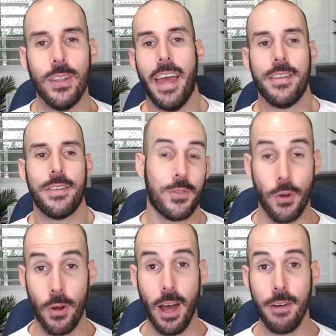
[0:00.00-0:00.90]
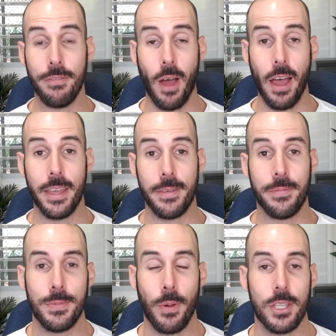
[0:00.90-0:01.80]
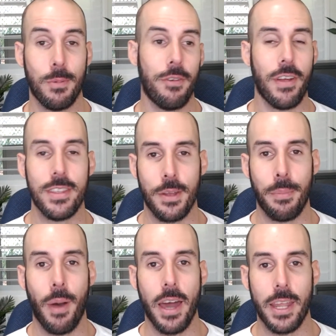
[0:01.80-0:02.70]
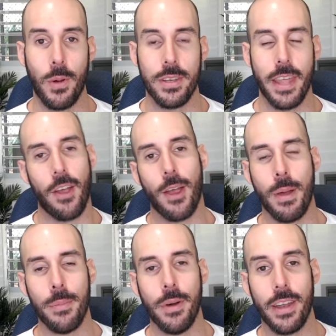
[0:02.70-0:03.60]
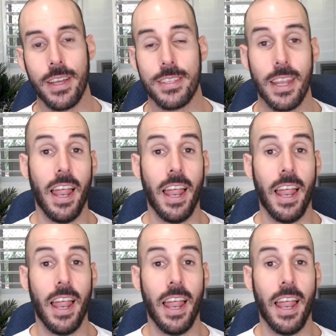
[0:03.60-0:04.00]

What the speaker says: And sure enough, I spoke to my friends at a party one day, I remember, and I said,